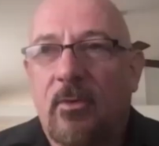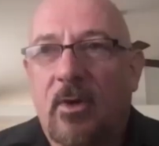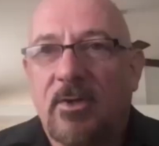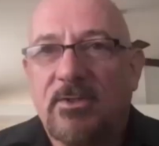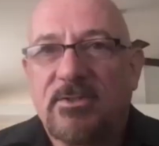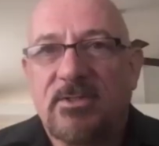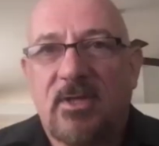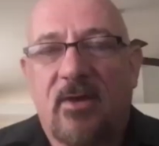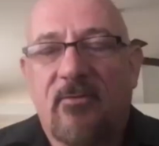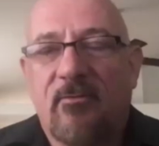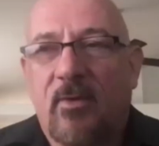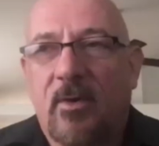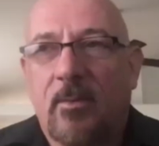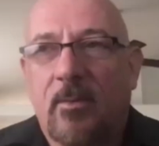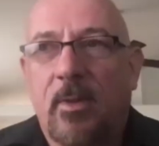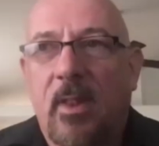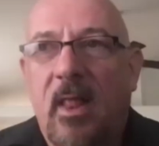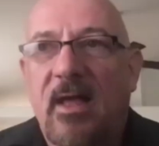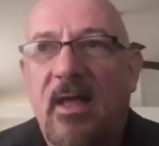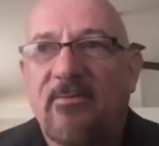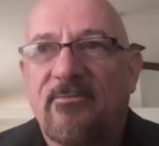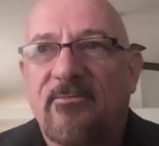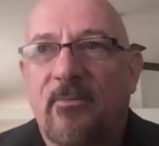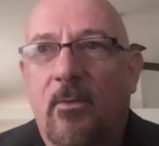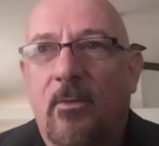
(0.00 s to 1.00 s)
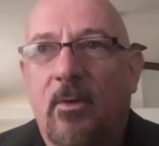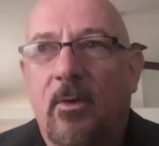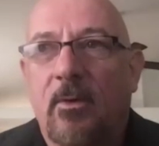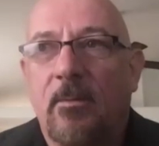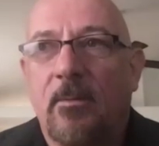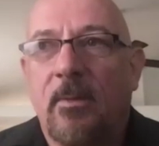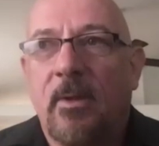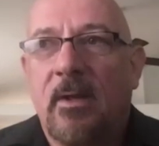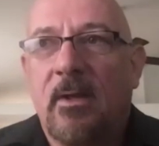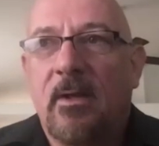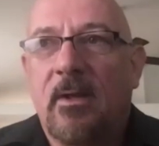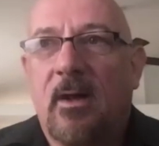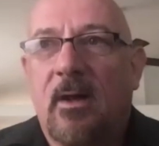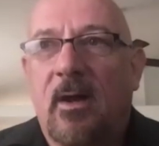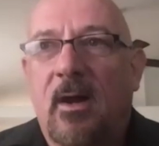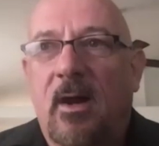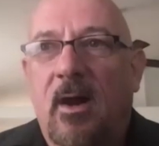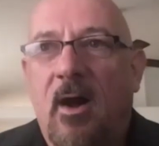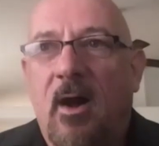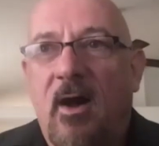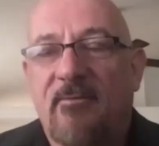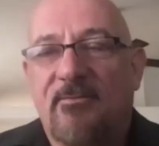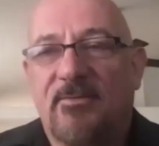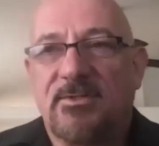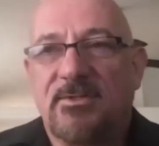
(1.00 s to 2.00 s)
software platform,
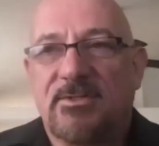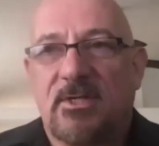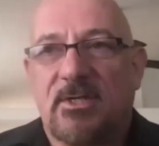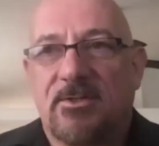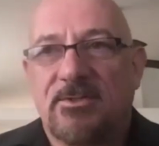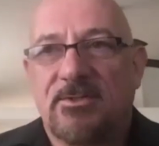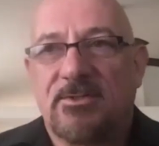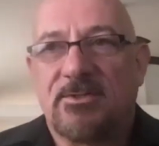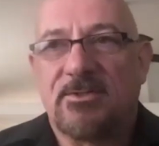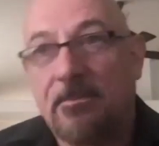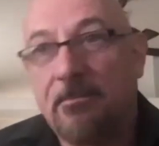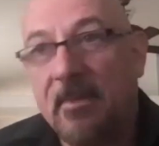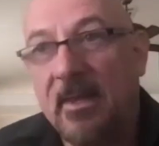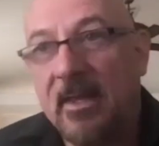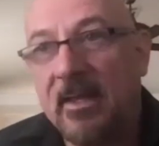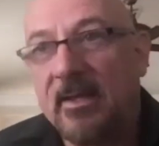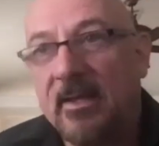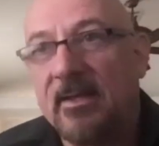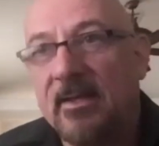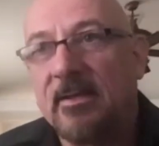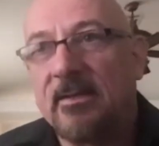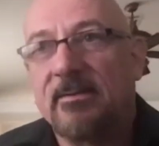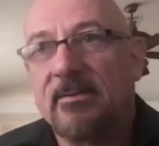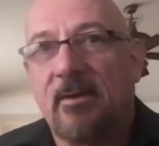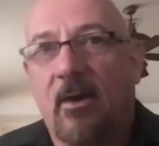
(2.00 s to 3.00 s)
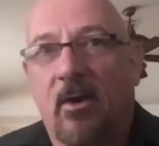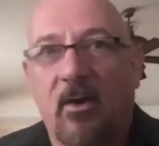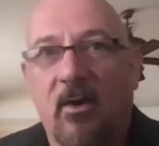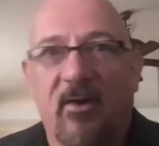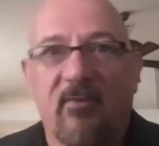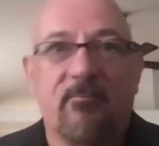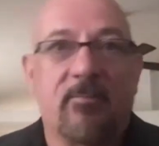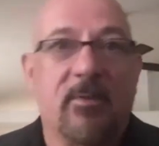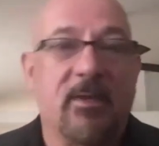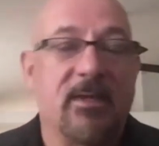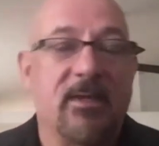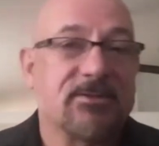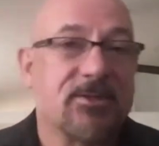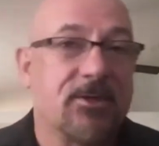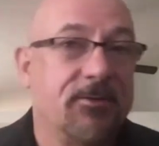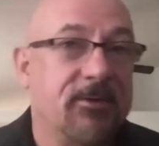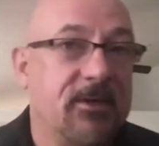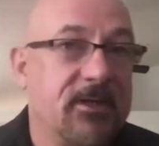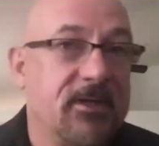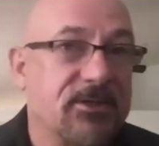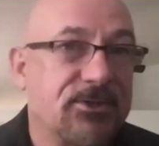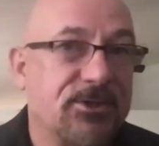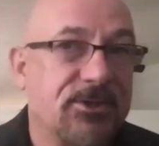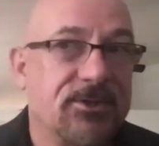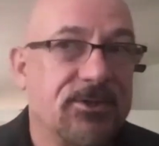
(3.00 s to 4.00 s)
offers are submitted, RFPs are
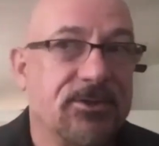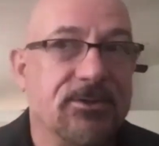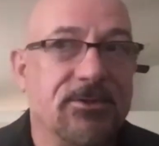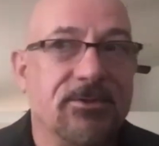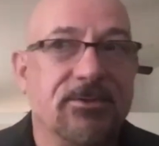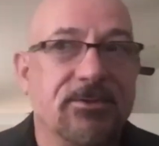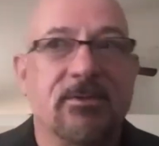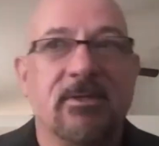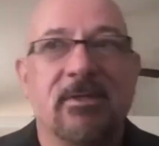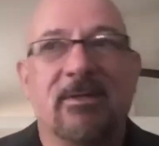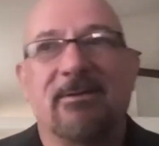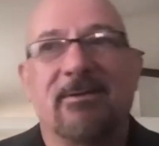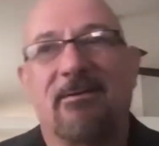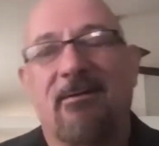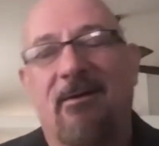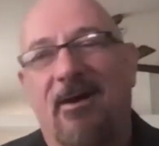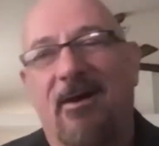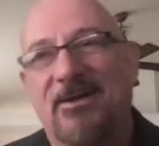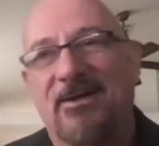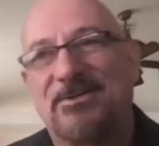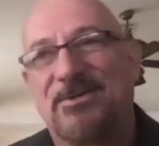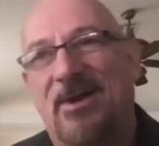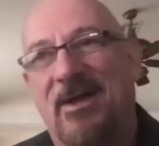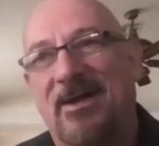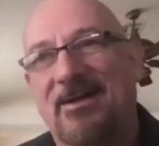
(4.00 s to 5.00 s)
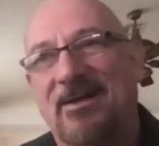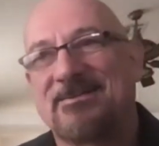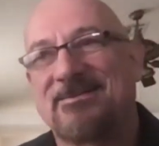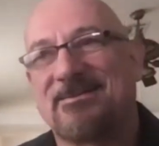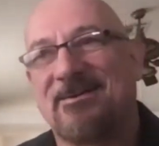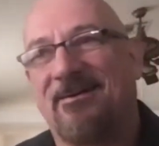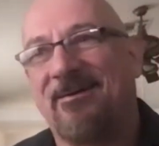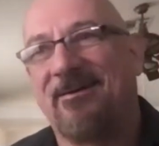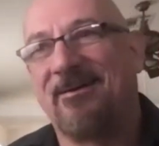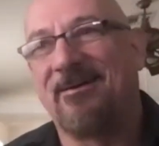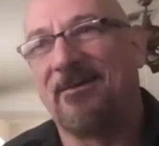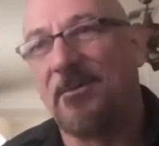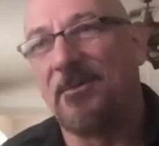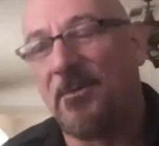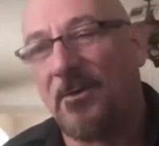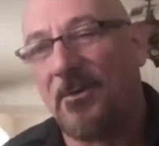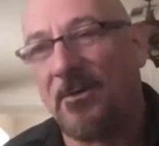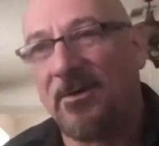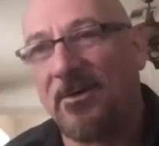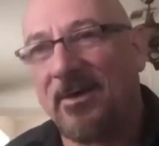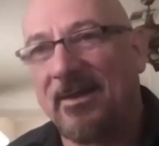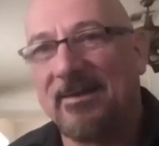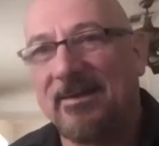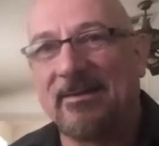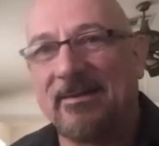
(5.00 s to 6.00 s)
issued, contracts are
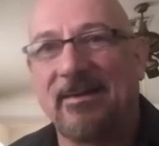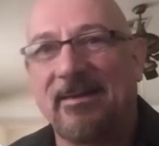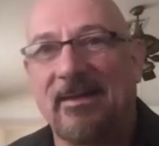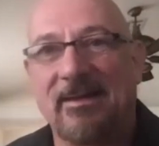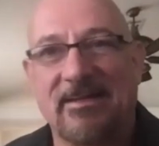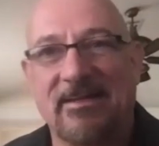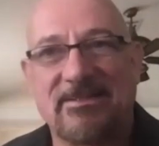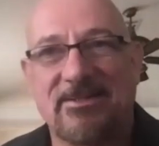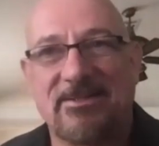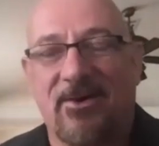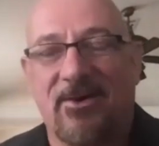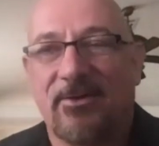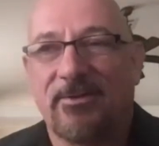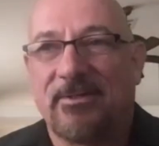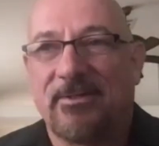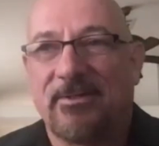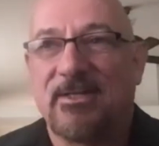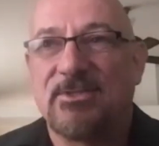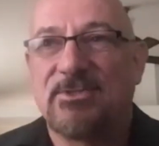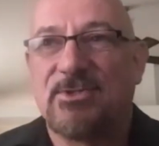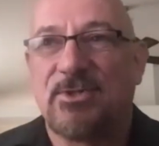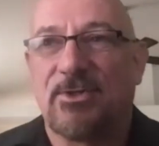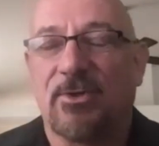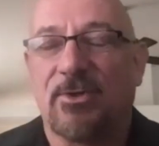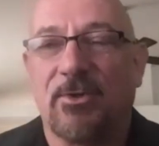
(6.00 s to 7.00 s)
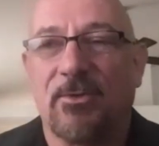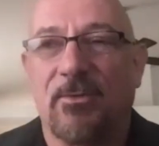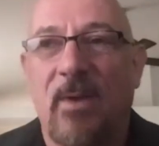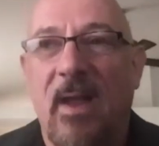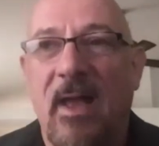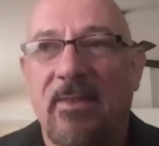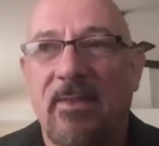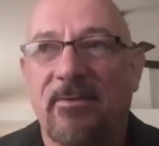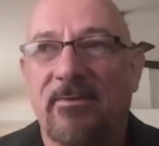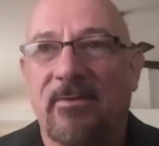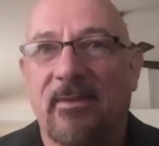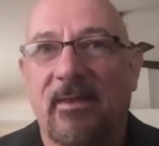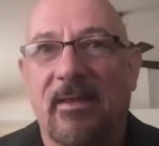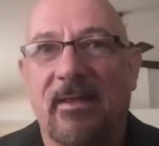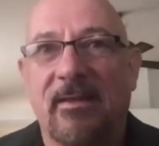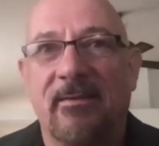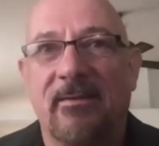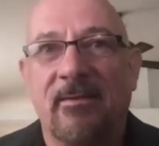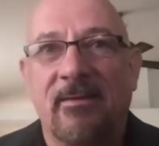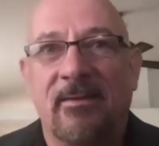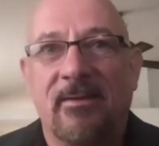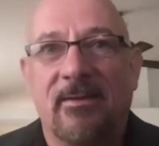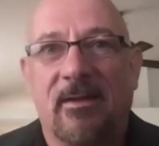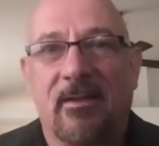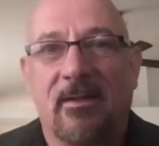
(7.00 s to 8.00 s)
awarded, and it's all digital rather than
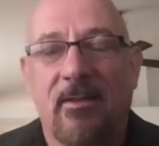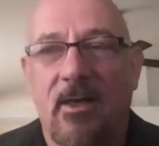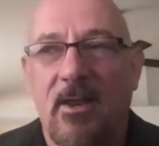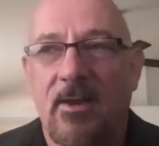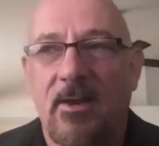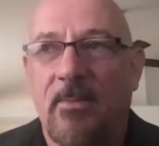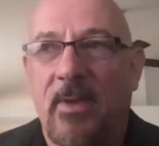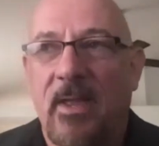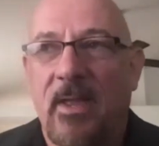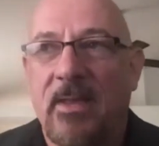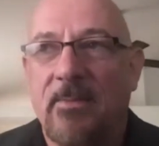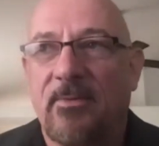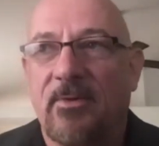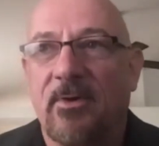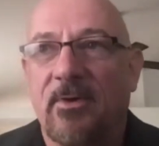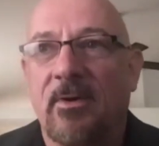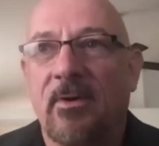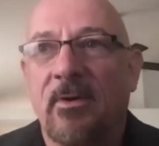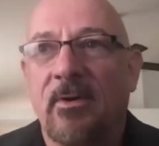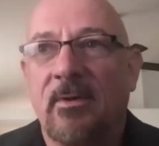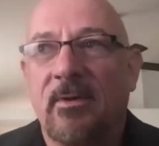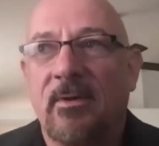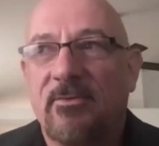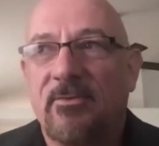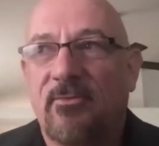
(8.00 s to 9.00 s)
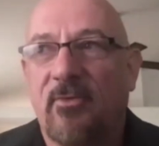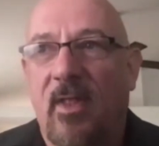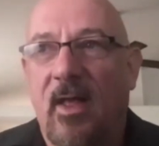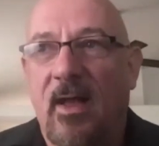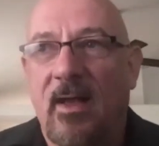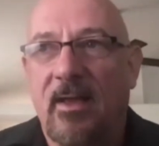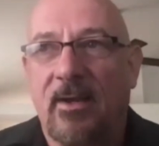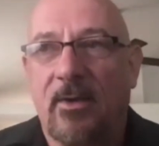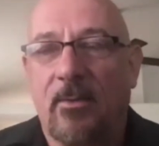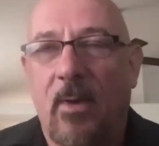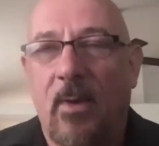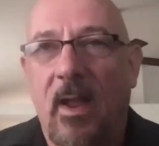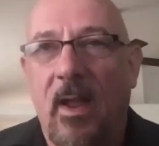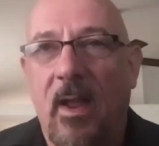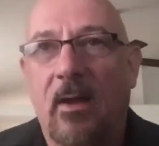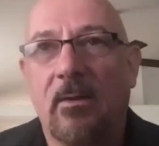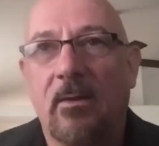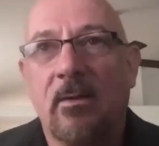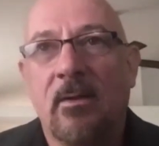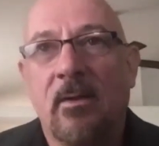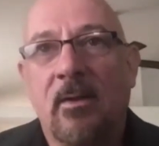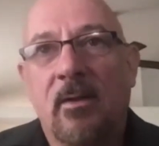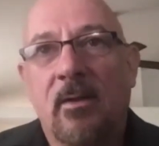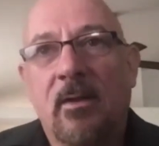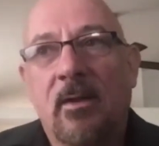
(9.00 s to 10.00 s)
a lot of paper flying around.
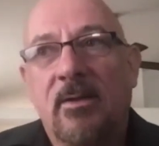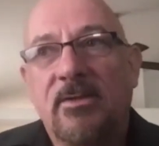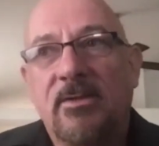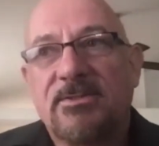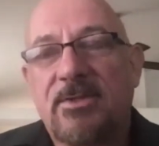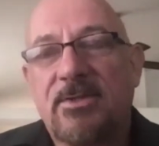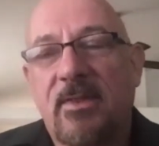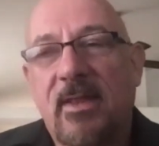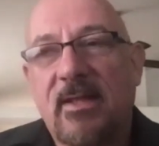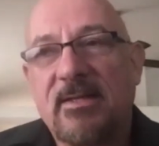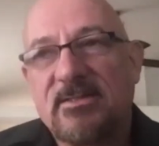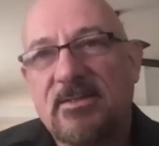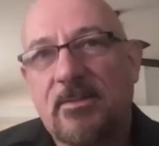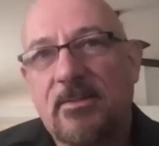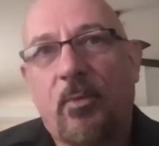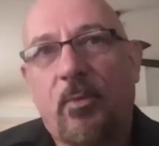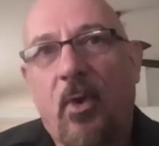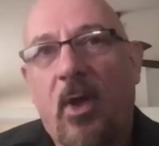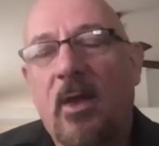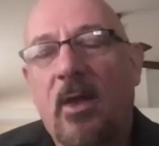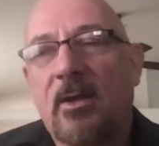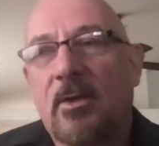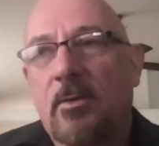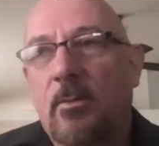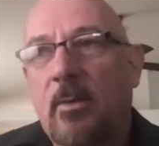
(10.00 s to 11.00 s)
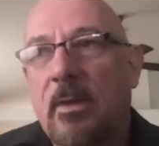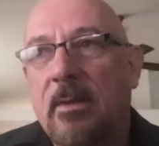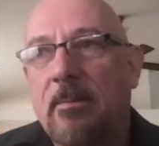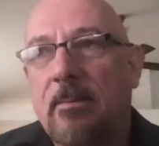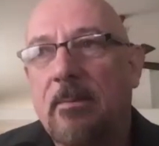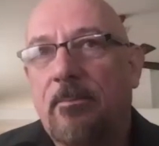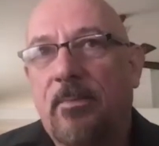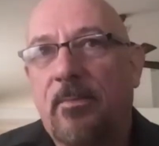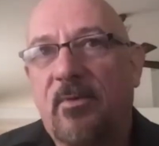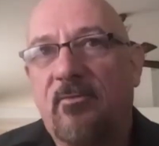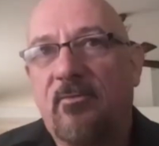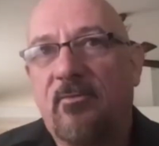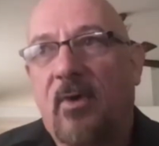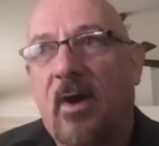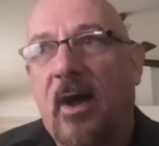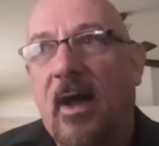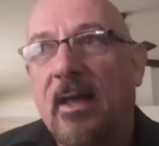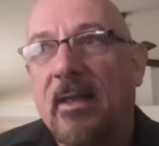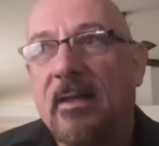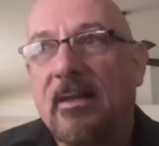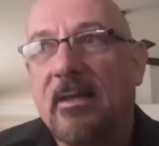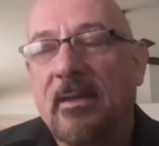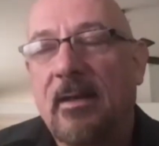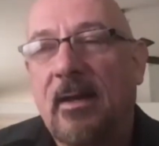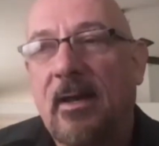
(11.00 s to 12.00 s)
So that's the product we
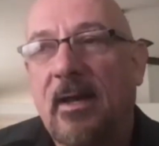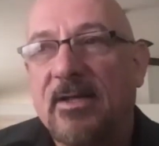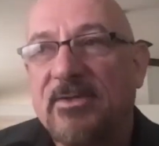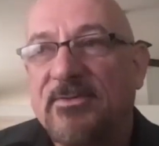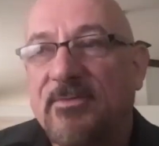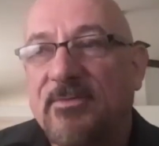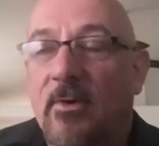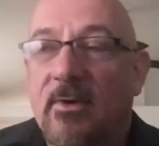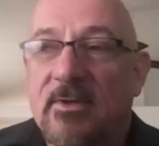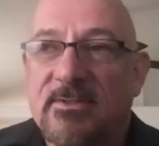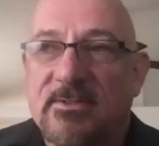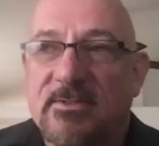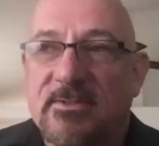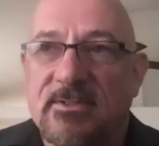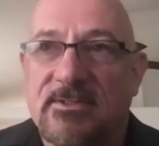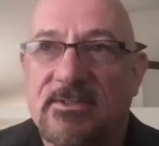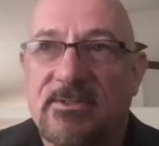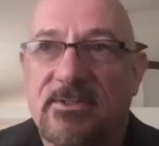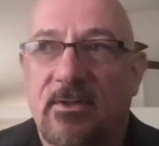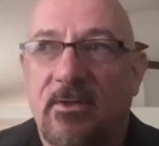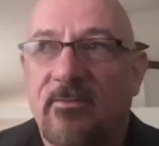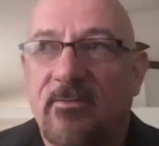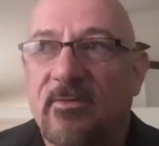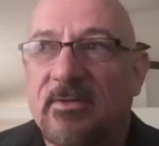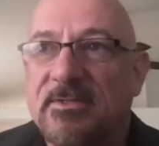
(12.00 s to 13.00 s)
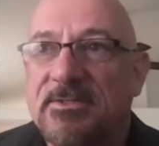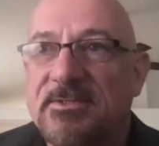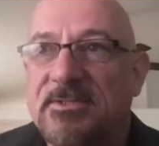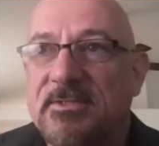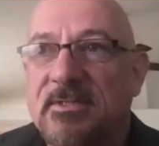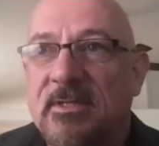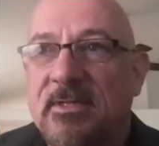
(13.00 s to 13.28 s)
provide. As far as the service,